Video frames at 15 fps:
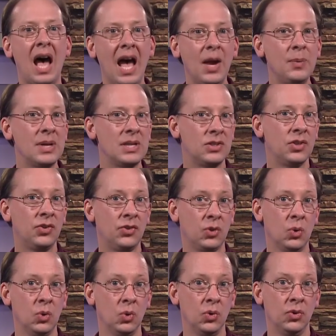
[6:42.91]
I went to
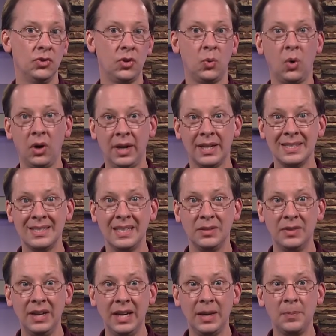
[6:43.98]
school to work in
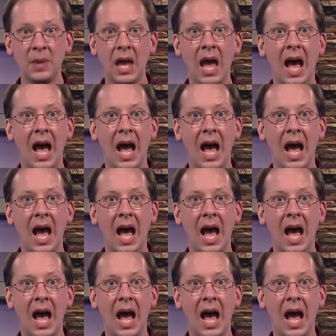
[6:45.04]
TV,